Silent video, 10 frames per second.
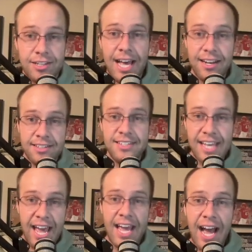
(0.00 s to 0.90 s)
That is the
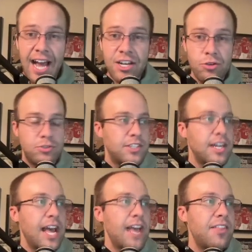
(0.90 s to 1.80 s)
AI news
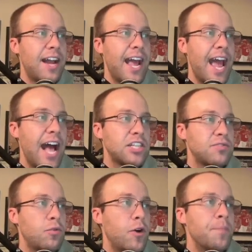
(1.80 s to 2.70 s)
today that I asked
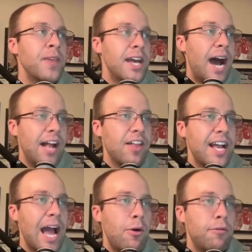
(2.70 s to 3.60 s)
for. I like
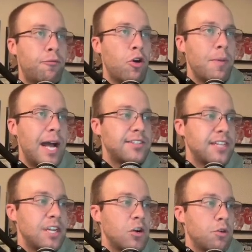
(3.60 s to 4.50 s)
how it formats it
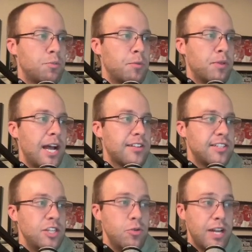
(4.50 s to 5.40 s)
here with Perplexity.
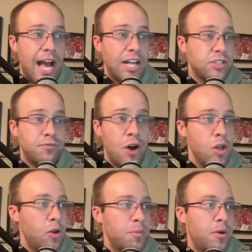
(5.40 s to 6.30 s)
You can ask
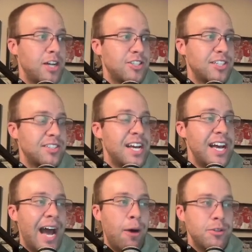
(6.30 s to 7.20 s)
follow up questions.
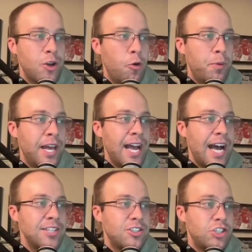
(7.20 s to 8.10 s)
How is
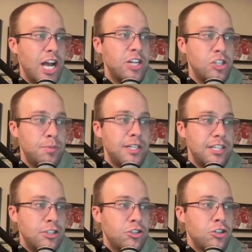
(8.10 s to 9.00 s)
OpenAI's
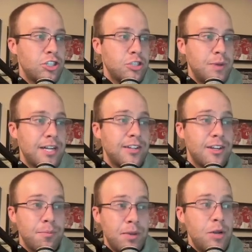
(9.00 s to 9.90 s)
ChatGPT search expected to
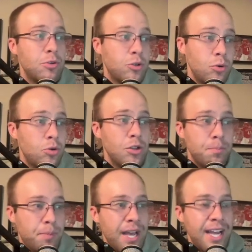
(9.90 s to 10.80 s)
compete with Google and
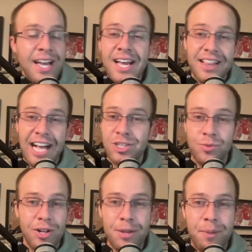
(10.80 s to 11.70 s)
Bing? That's a
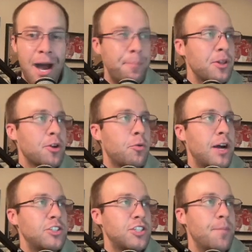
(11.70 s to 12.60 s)
really popular
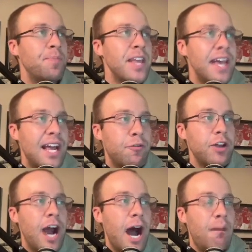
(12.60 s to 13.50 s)
question. And if we
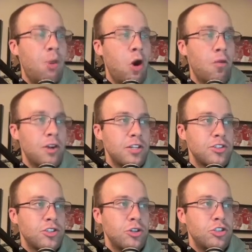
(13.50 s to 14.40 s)
hop over to
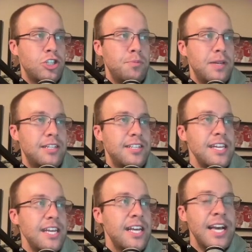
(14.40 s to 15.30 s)

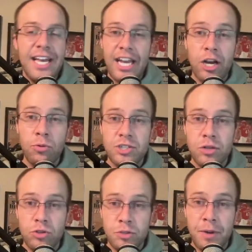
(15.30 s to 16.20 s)
SearchGPT, here was it
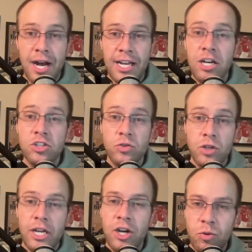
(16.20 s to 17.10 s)
Here's
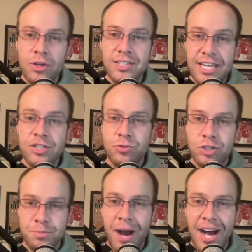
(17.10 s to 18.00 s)
here was its
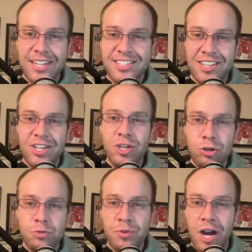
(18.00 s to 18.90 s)
response to the
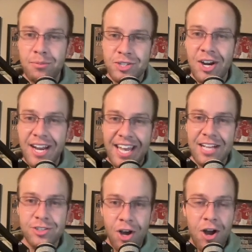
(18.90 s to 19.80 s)
news prompt. Sorry, I
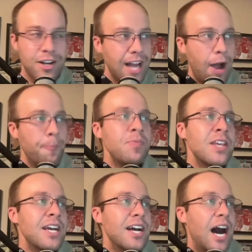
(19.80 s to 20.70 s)
can't talk now.
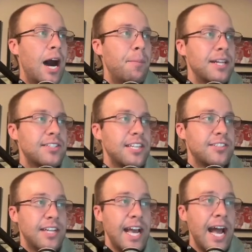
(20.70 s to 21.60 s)
Uh, but it says
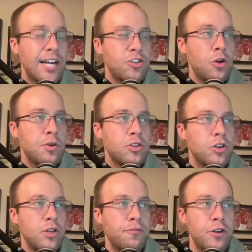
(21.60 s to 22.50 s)
today, October
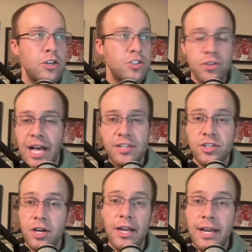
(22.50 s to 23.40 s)
31st, so that's
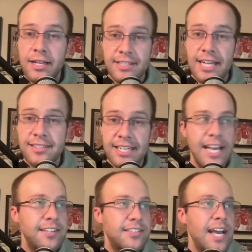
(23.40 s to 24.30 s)
good. It, it said
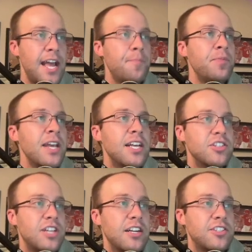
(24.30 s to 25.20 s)
today's date.
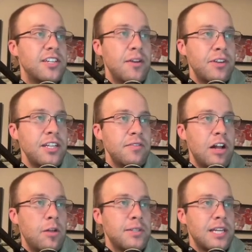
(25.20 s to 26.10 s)
So significant
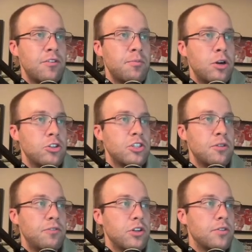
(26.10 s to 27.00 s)
developments have emerged in the
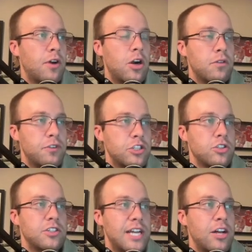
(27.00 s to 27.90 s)
field of artificial
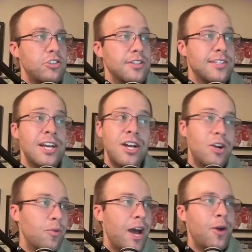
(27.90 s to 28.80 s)
intelligence.
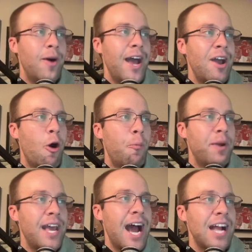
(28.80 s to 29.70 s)
Right away,
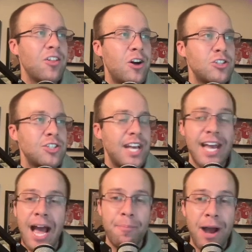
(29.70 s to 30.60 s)
OpenAI launches
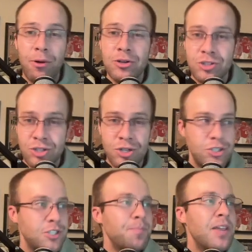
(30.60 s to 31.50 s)
AI powered search.